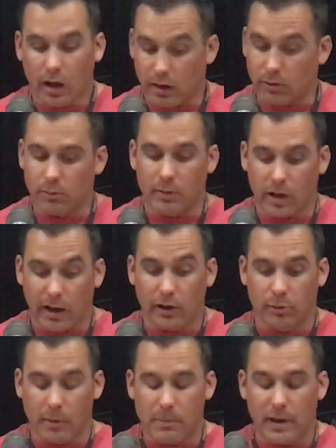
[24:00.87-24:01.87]
I
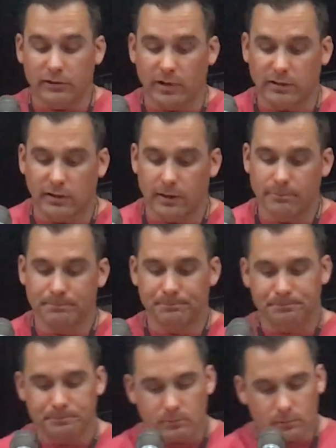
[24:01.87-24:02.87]
earned my paycheck there.
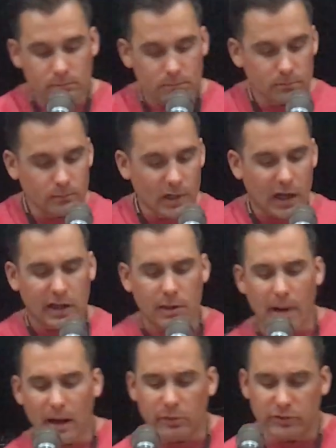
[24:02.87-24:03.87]
I
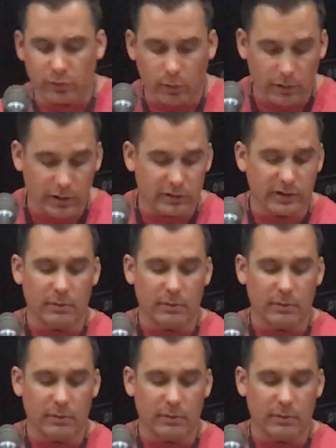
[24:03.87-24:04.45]
came back with stories,